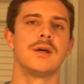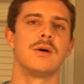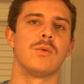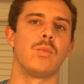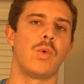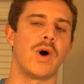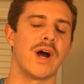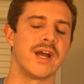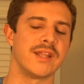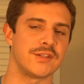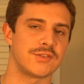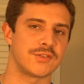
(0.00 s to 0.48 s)

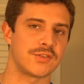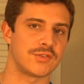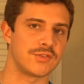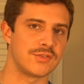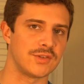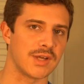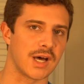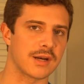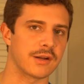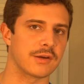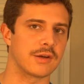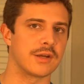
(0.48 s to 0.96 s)
why this is
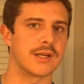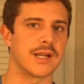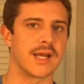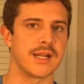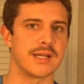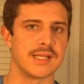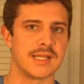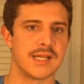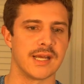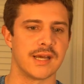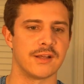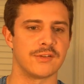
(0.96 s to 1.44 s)
not a good
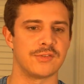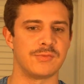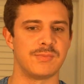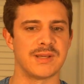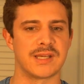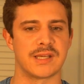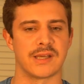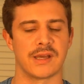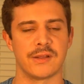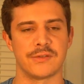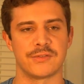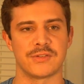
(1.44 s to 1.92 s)
idea is
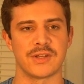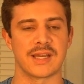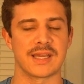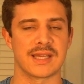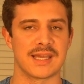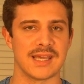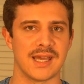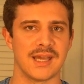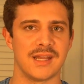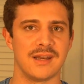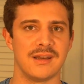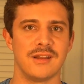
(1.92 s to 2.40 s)
because,
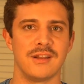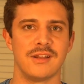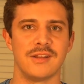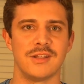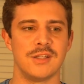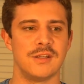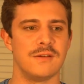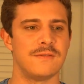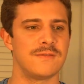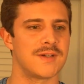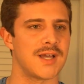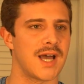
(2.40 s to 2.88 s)
again,
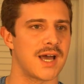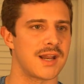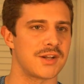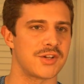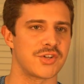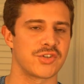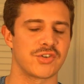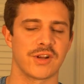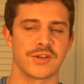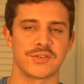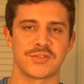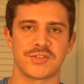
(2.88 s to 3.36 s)
you've got to
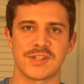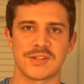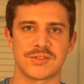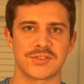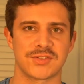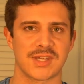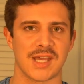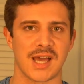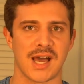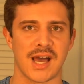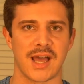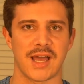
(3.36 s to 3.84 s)
trust
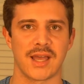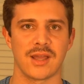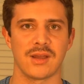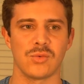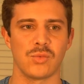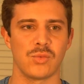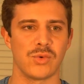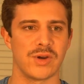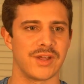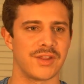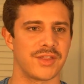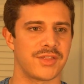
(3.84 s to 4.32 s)
this guy
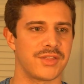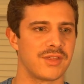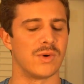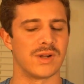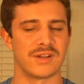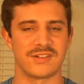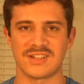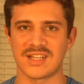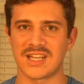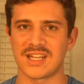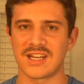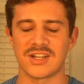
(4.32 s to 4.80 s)
with
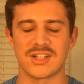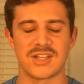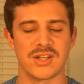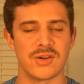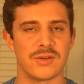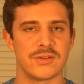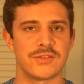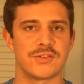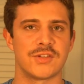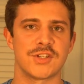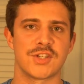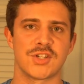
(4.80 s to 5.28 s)
what is he going to
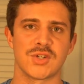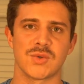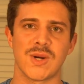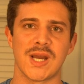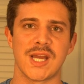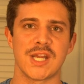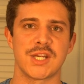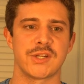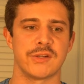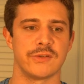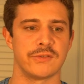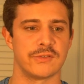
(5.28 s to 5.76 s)
do in
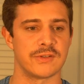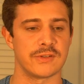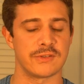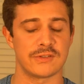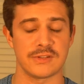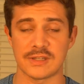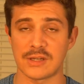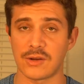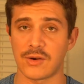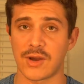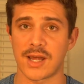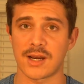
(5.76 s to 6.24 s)
situations.
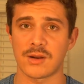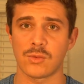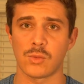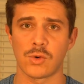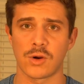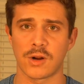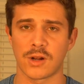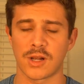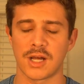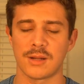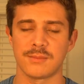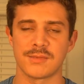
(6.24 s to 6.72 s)
Does he know how to
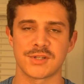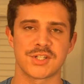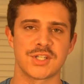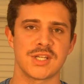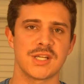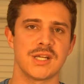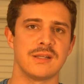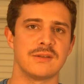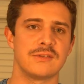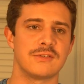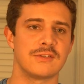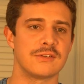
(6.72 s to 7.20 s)
work on
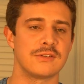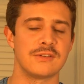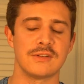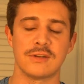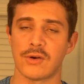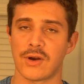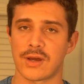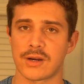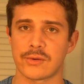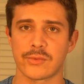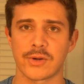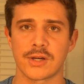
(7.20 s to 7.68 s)
machines? Does he
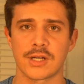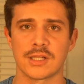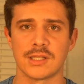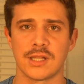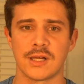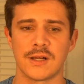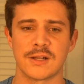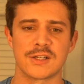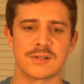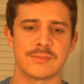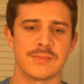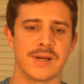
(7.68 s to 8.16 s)
know how to run a
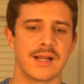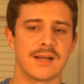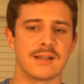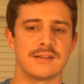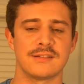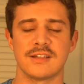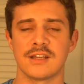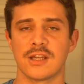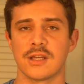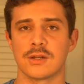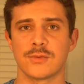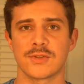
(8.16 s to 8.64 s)
laundromat?
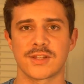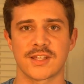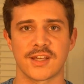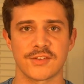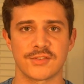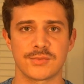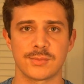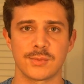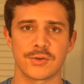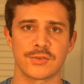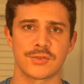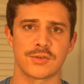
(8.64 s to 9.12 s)
Is he good with
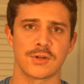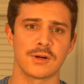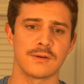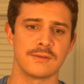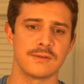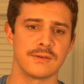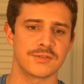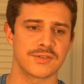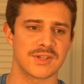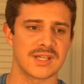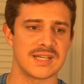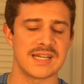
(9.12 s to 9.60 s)
customer
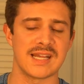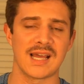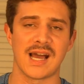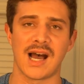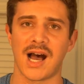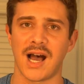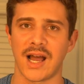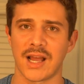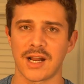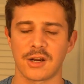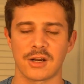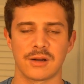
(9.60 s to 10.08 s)
service? Can he
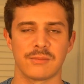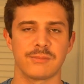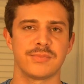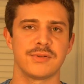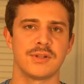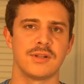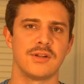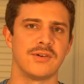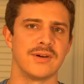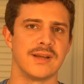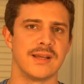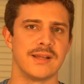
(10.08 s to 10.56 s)
hire
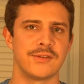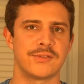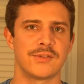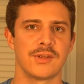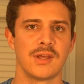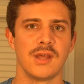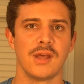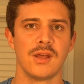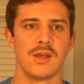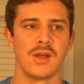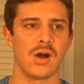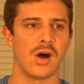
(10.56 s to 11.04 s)

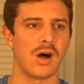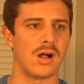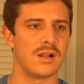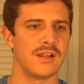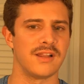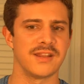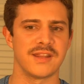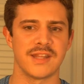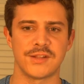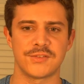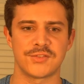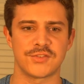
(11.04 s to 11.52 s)
employees?
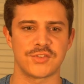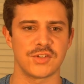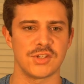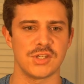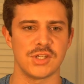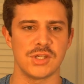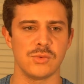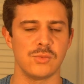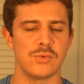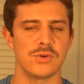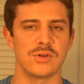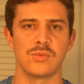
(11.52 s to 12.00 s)
All of this
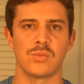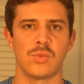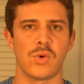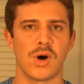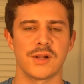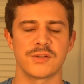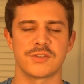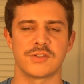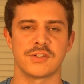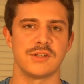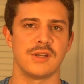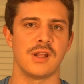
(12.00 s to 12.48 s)
you would
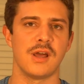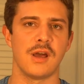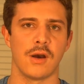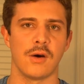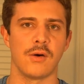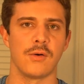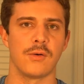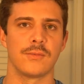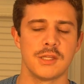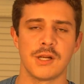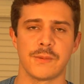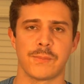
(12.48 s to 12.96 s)
want to
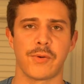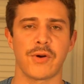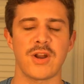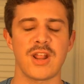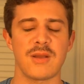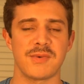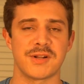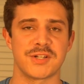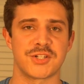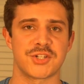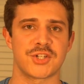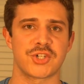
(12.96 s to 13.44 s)
know. You're
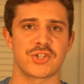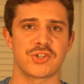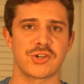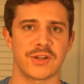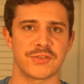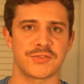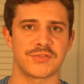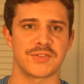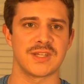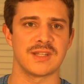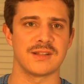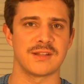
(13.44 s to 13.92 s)
pretty much
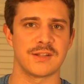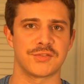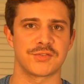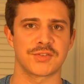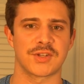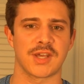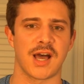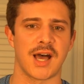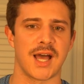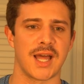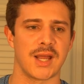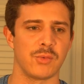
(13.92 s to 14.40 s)
trusting this
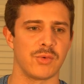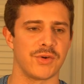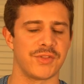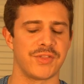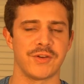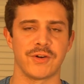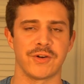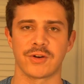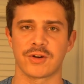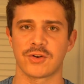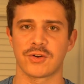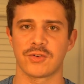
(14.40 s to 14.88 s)
guy
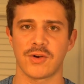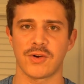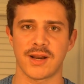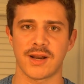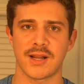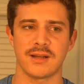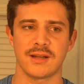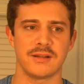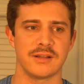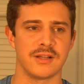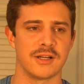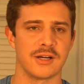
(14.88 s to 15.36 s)
with your
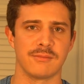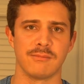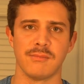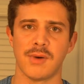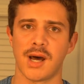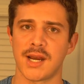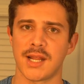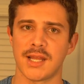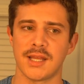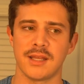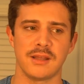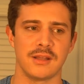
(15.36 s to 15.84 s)
credit, your
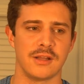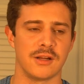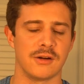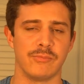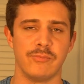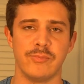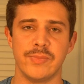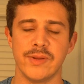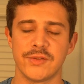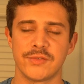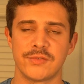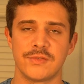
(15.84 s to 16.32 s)
money, your
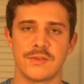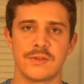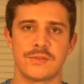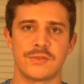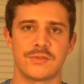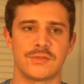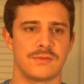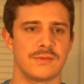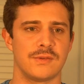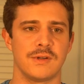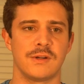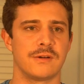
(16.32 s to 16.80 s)

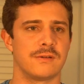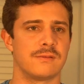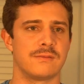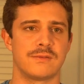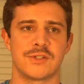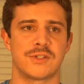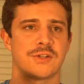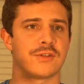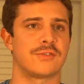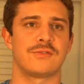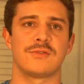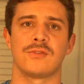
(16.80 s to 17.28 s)
business, your
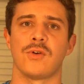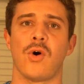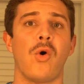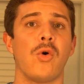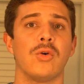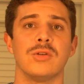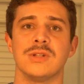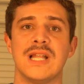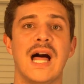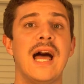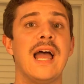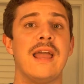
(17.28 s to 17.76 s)
just
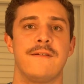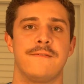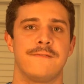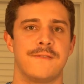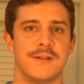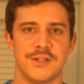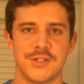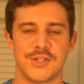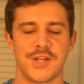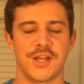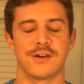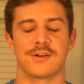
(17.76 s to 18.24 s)
whole life
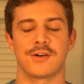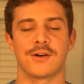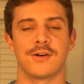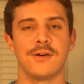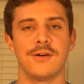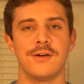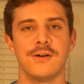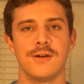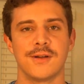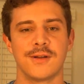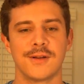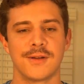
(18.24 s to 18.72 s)
in
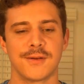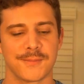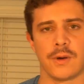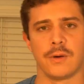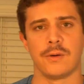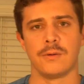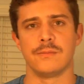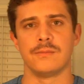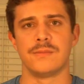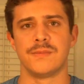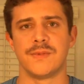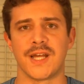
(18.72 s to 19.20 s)
general.
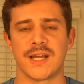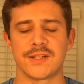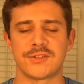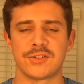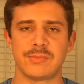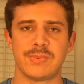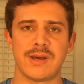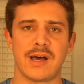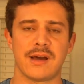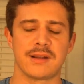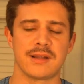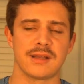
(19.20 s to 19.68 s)
So that's
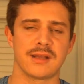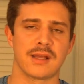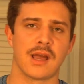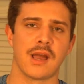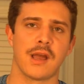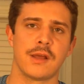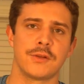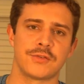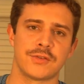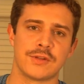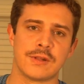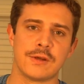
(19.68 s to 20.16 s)
about it,
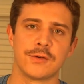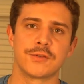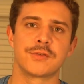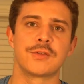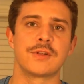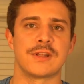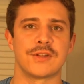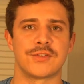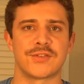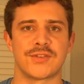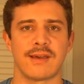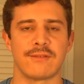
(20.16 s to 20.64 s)
guys. Those
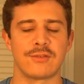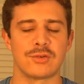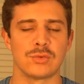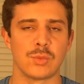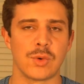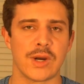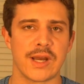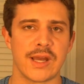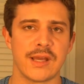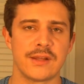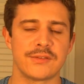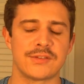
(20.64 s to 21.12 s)
are the 7
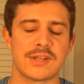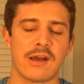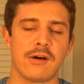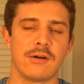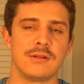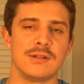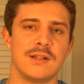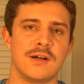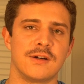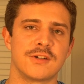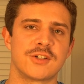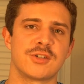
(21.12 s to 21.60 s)
ways how
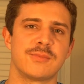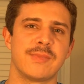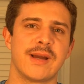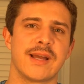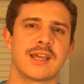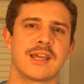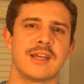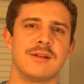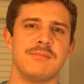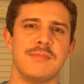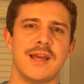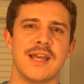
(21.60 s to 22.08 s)
a
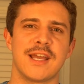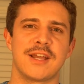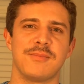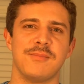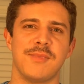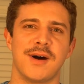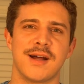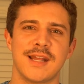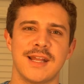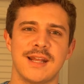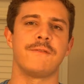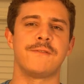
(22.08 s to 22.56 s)
laundromat can make
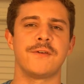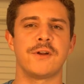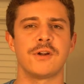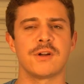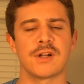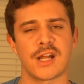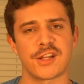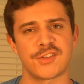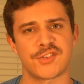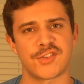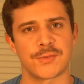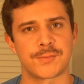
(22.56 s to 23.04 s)
money. If you're
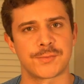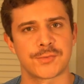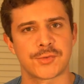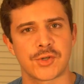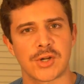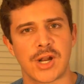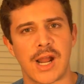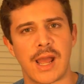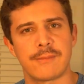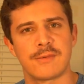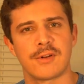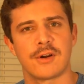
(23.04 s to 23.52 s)
not
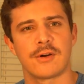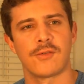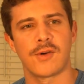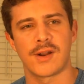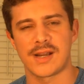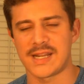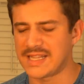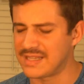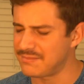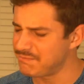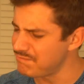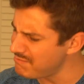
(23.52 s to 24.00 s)
subscribed
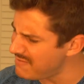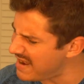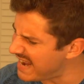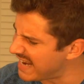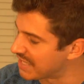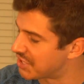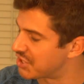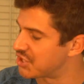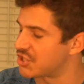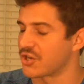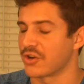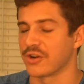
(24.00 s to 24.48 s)
already,
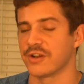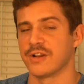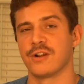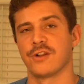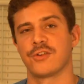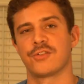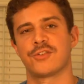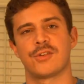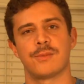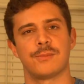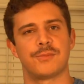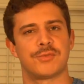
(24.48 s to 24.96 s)
make sure you're
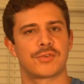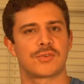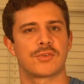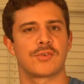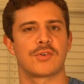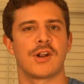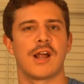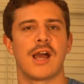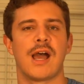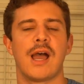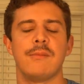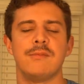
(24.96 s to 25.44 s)

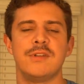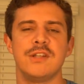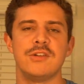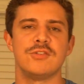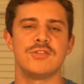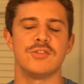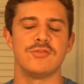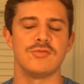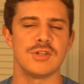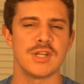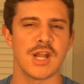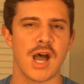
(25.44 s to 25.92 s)
subscribed. You
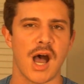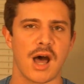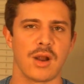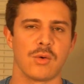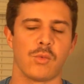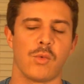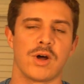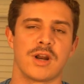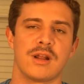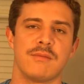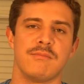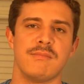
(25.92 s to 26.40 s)
do
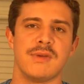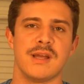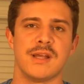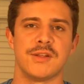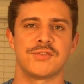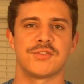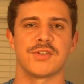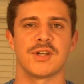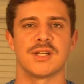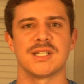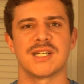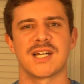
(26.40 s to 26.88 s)
not want to
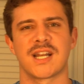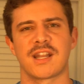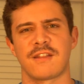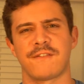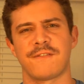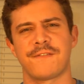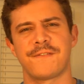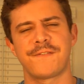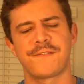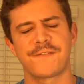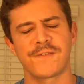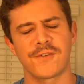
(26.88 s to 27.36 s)
miss a lot of
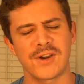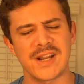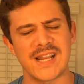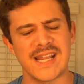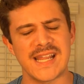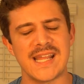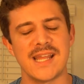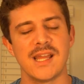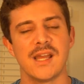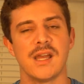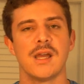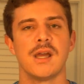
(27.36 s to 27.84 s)
the
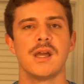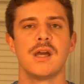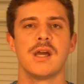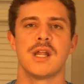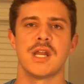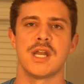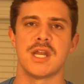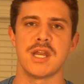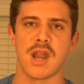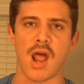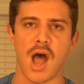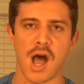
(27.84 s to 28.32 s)
free,
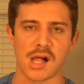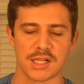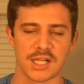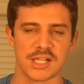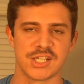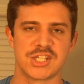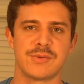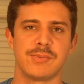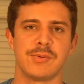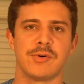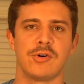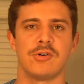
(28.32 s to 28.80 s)

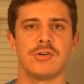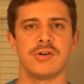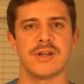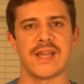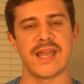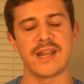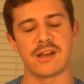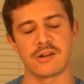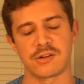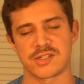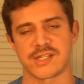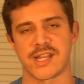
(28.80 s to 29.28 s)
knowledgeable
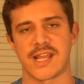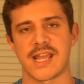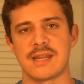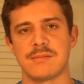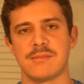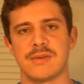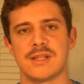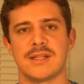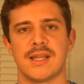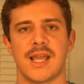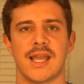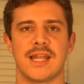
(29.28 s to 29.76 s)

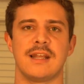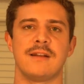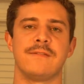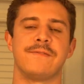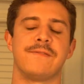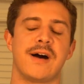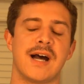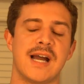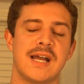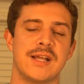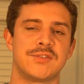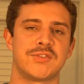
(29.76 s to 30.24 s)
entertainment and
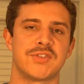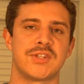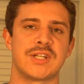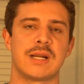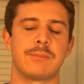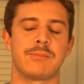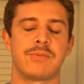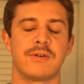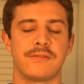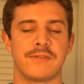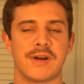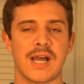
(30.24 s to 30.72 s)
advice that
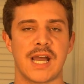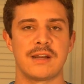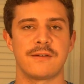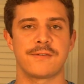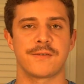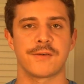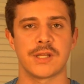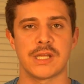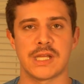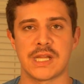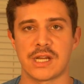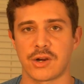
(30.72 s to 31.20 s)
I provide
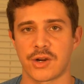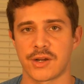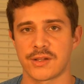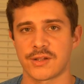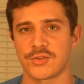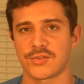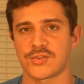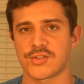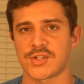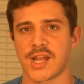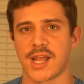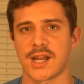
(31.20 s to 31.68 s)
for you here on
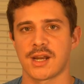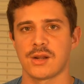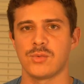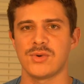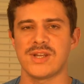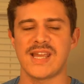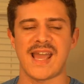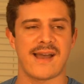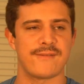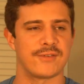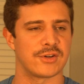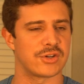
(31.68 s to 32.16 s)
this channel.
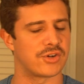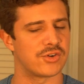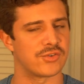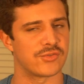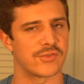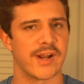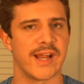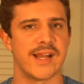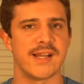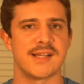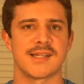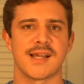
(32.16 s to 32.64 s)
We have a
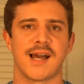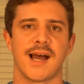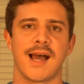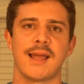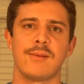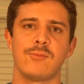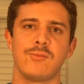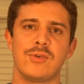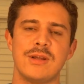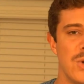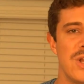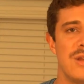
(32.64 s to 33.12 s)
great
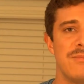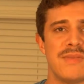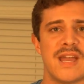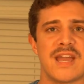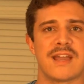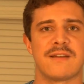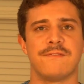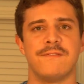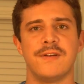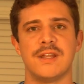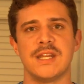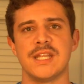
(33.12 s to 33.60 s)
time. We
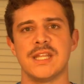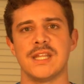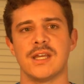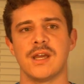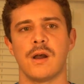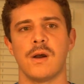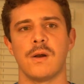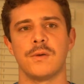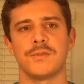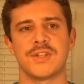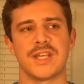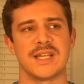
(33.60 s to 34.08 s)
make
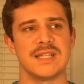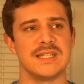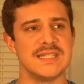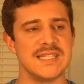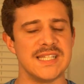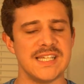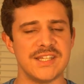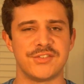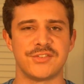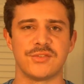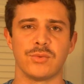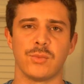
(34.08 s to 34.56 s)
videos at
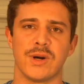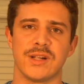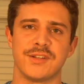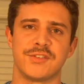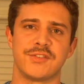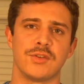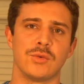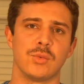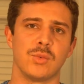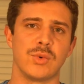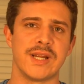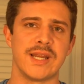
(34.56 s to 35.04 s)
least
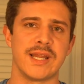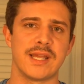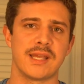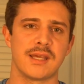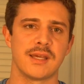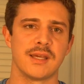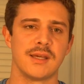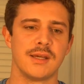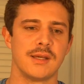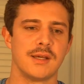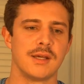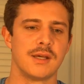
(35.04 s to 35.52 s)
once a
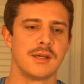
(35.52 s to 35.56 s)
week.